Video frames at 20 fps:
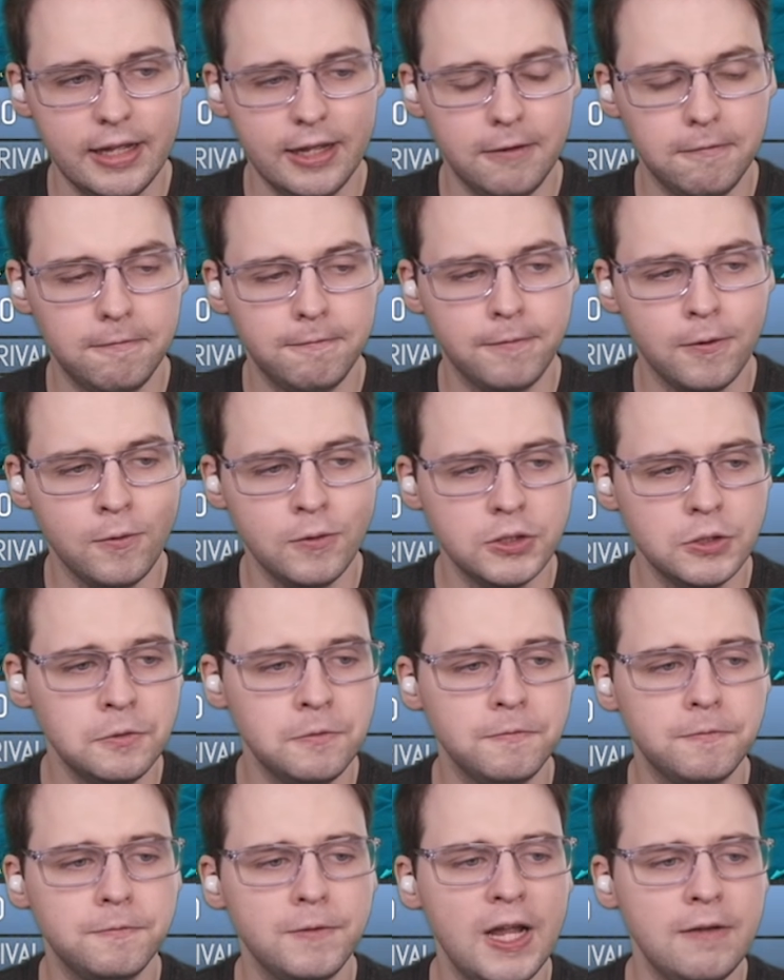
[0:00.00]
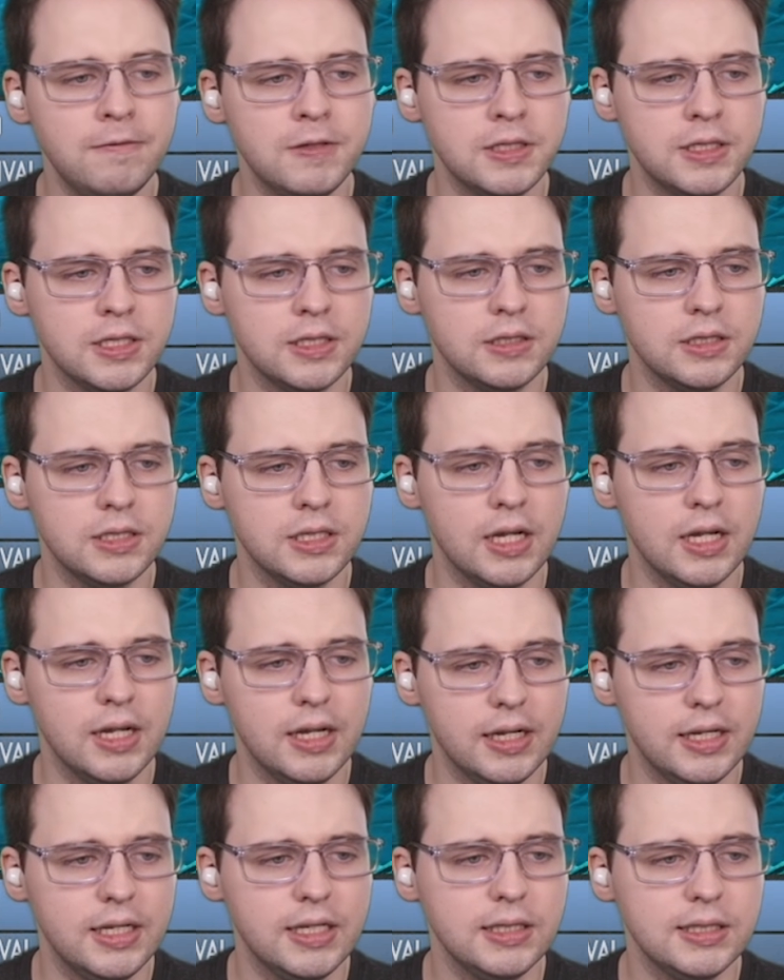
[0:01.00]
If fortune favours us,
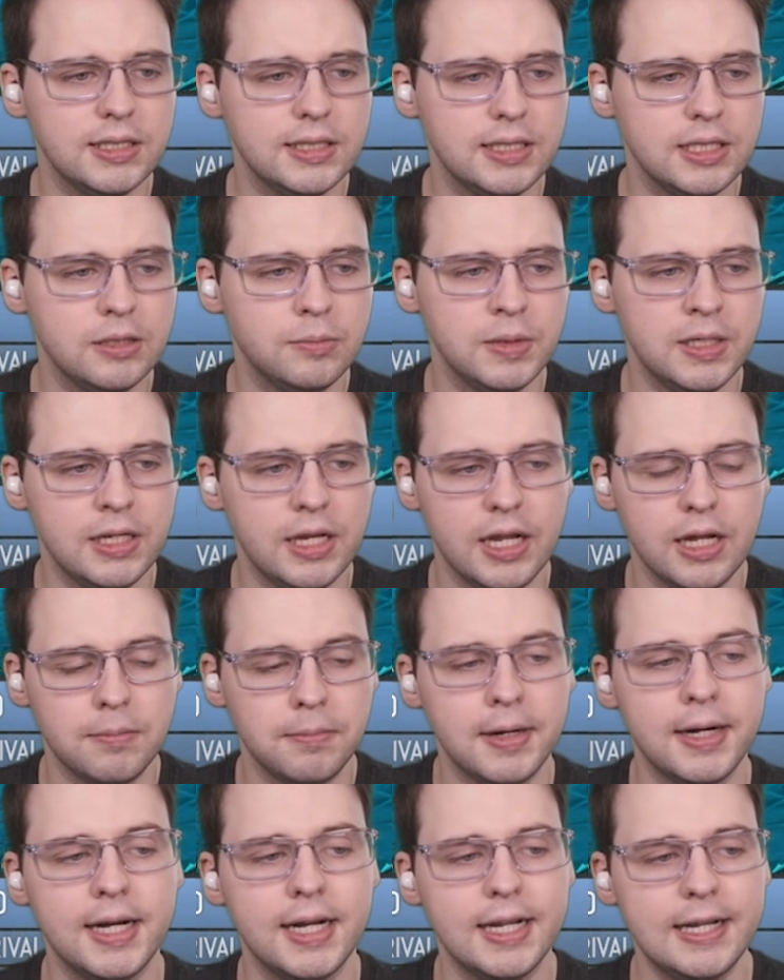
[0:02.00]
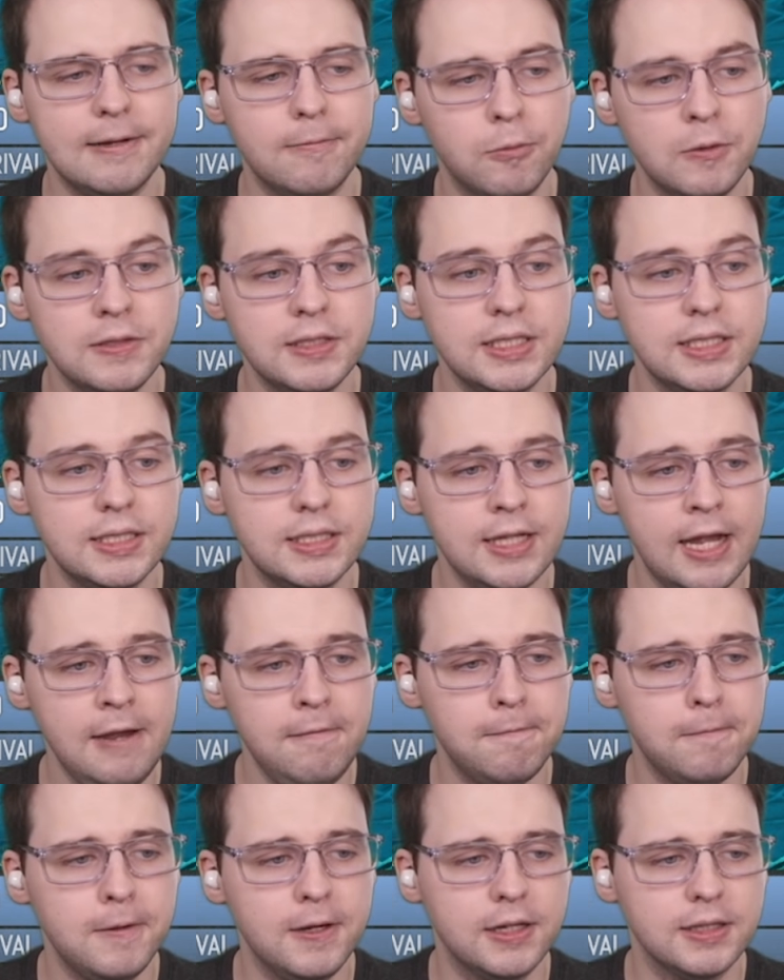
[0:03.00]
he'll still be nearby. Once he's
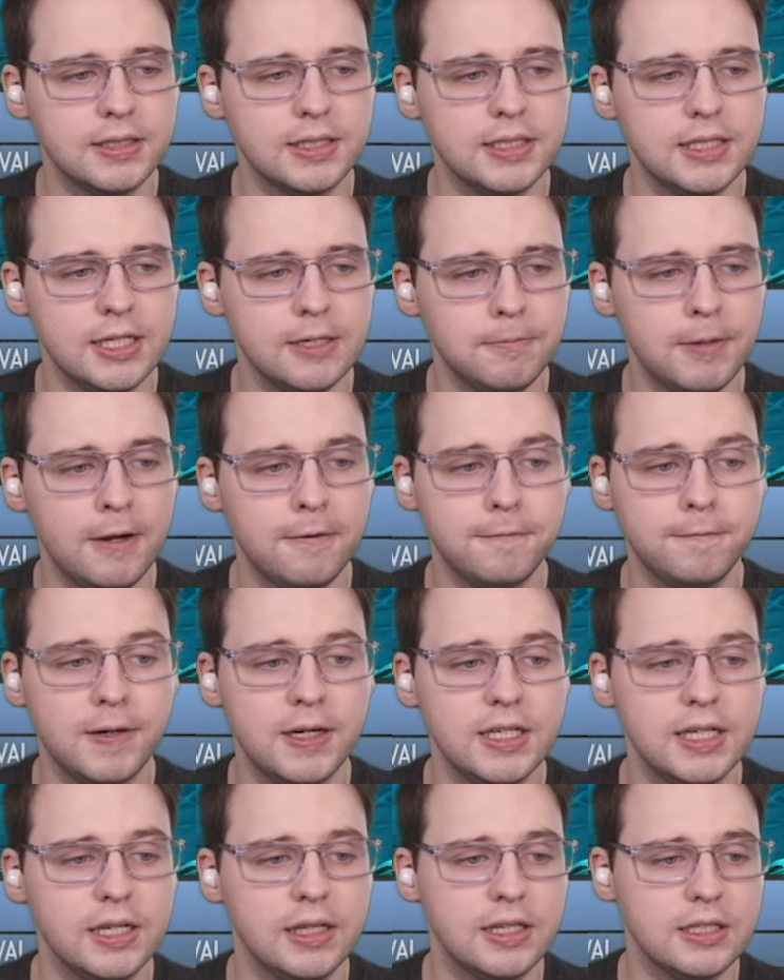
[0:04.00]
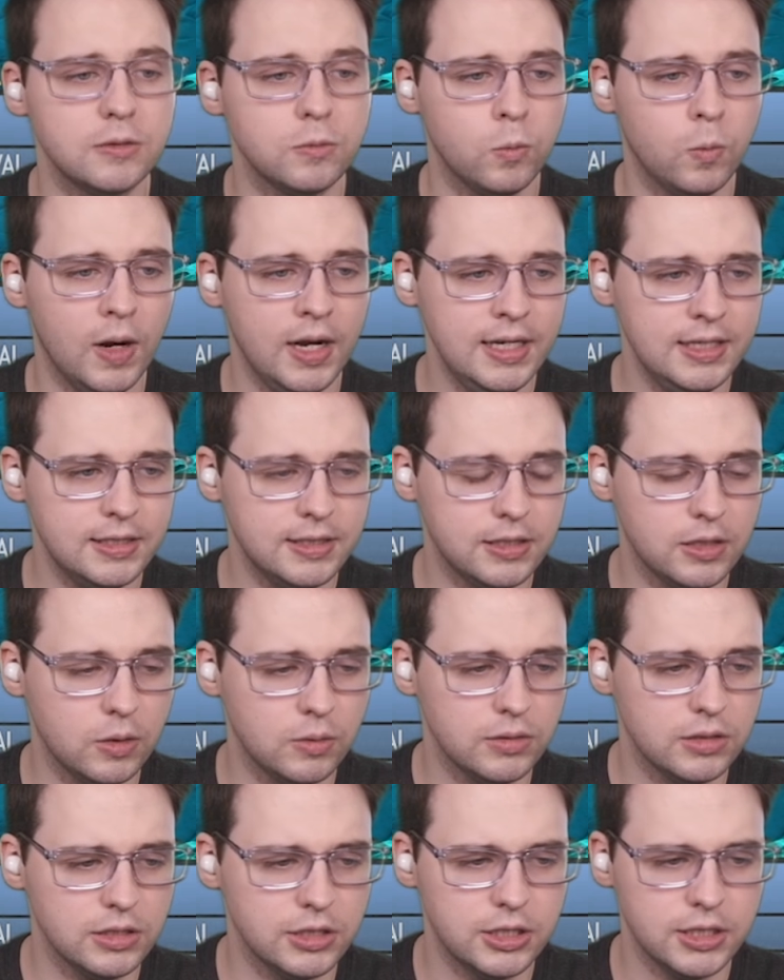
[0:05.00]
safe, we can see about finding this
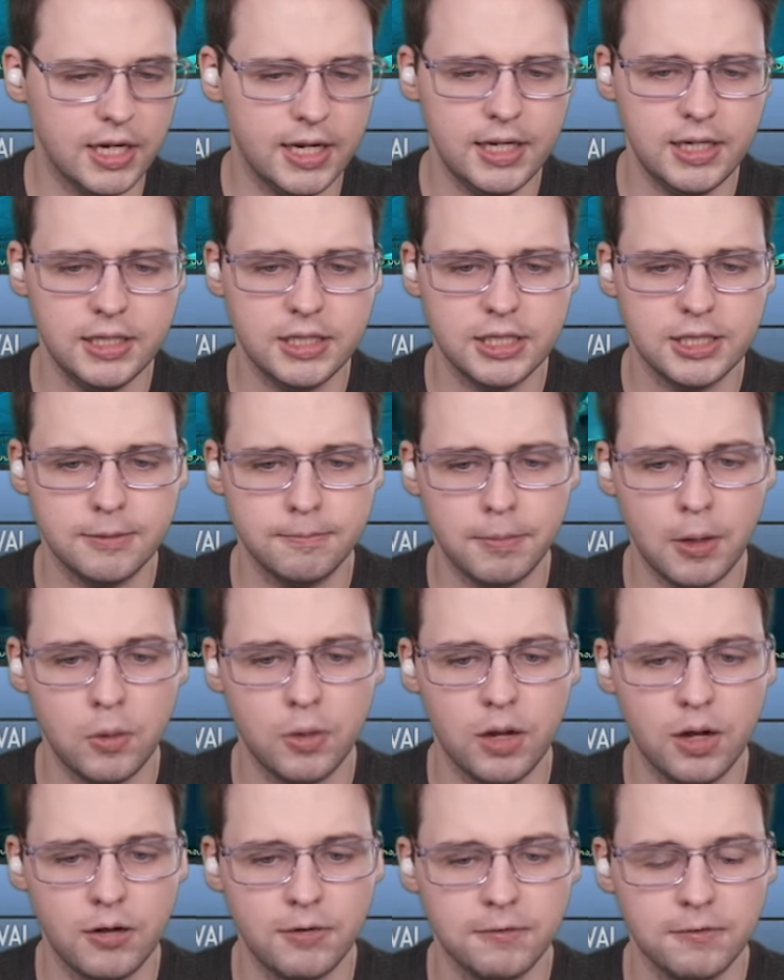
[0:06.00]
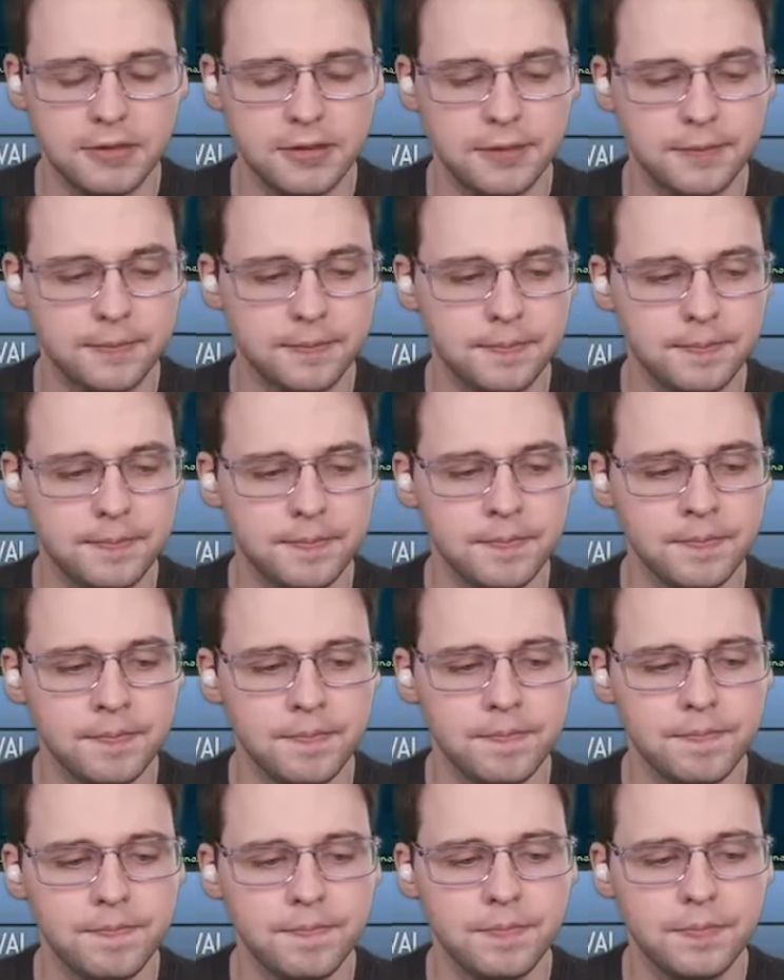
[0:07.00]
waystone the Shades spoke of.
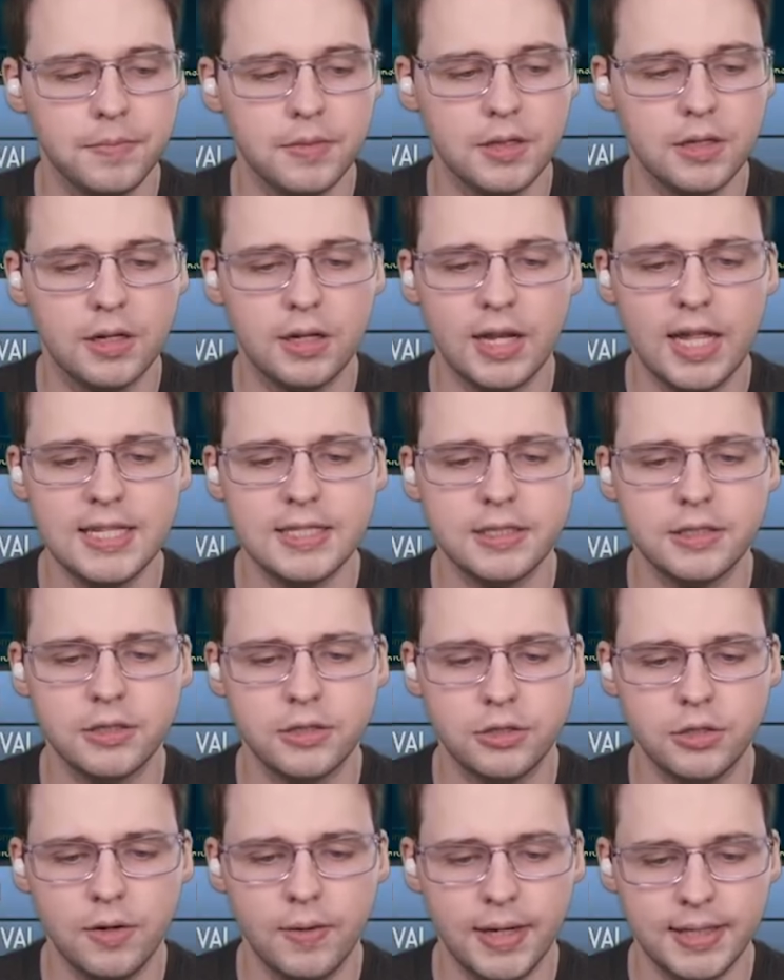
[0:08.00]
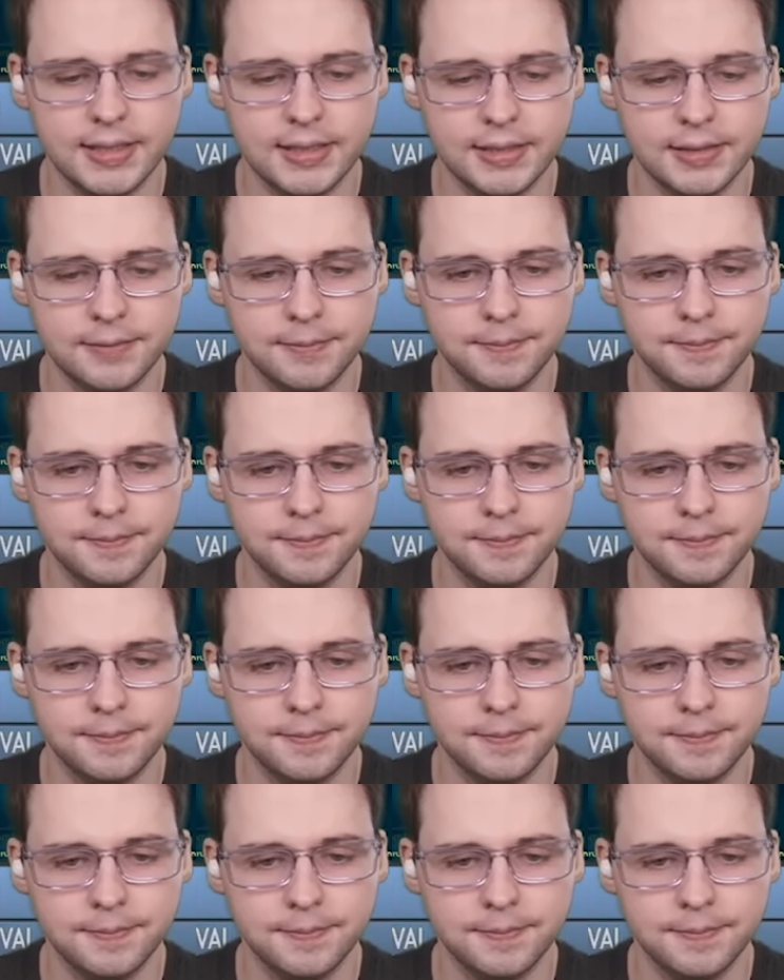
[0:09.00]
Let's do it.